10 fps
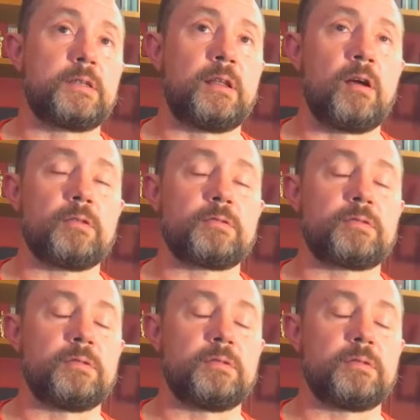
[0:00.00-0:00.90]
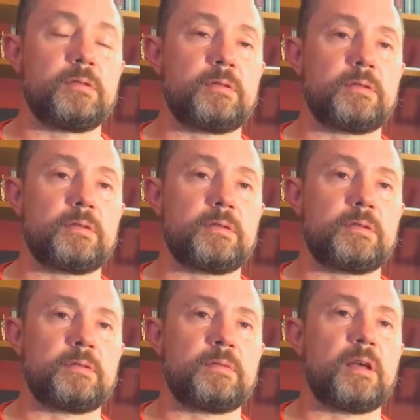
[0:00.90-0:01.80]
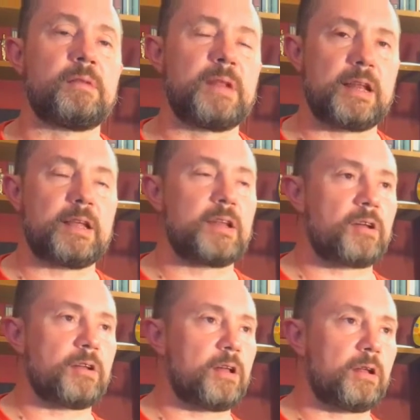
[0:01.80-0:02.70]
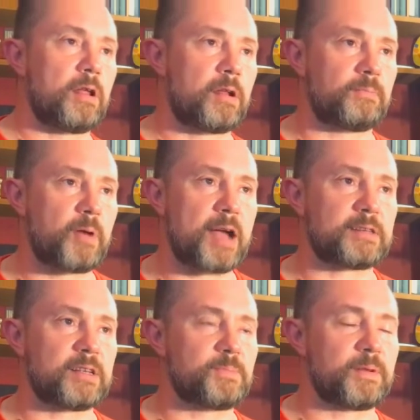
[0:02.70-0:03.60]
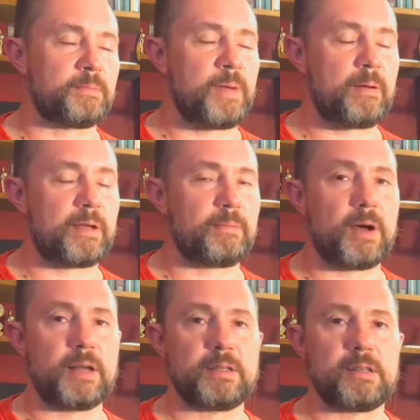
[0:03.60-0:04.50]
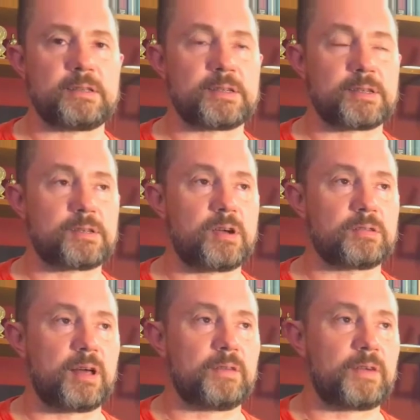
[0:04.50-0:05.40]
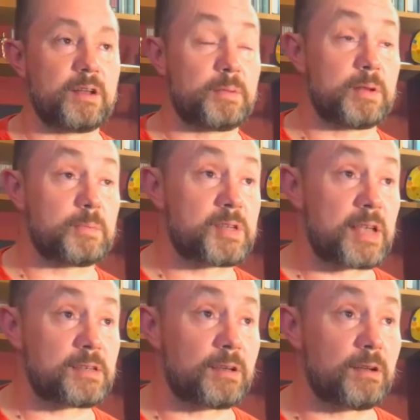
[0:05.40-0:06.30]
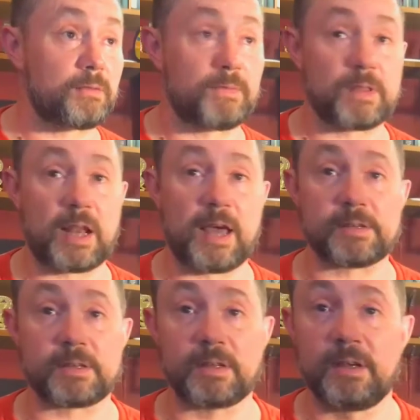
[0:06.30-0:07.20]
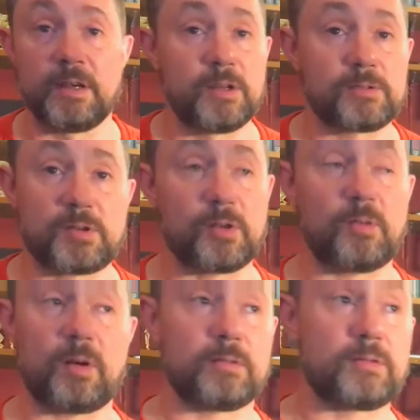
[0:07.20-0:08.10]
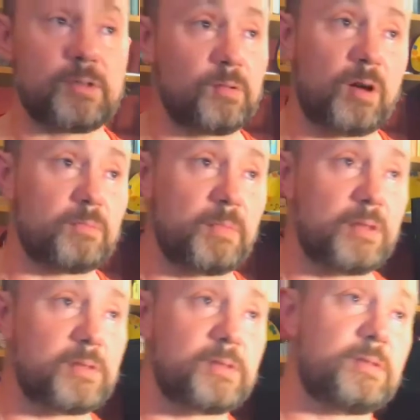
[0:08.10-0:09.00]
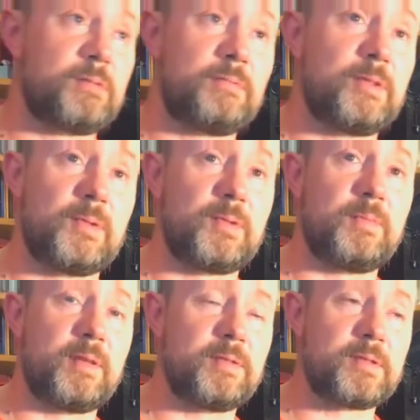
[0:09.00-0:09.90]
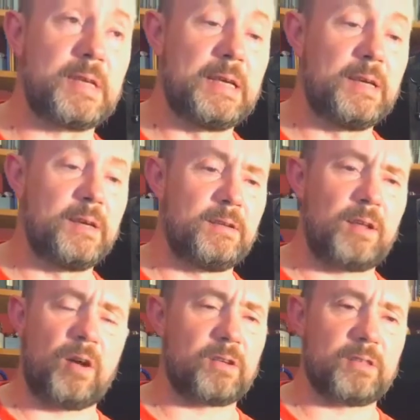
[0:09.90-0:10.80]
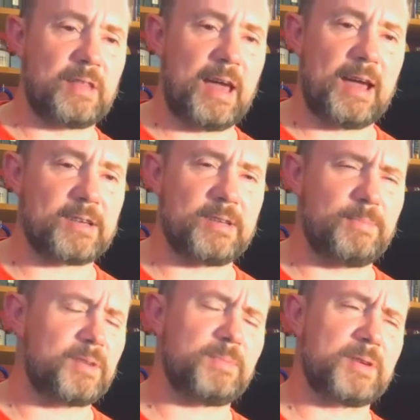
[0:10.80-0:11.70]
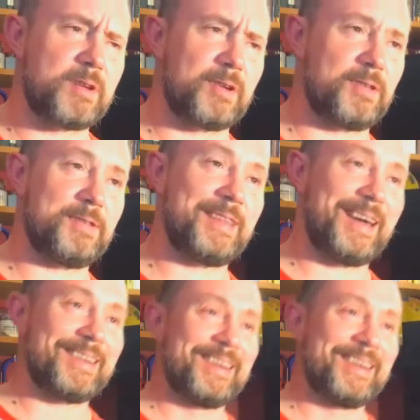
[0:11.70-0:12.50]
got, admittedly, not a lot of practice, but bearing in mind that this is a song that I've kind of been obsessing over for the last two or three months, longer than that, actually, much, much longer than that.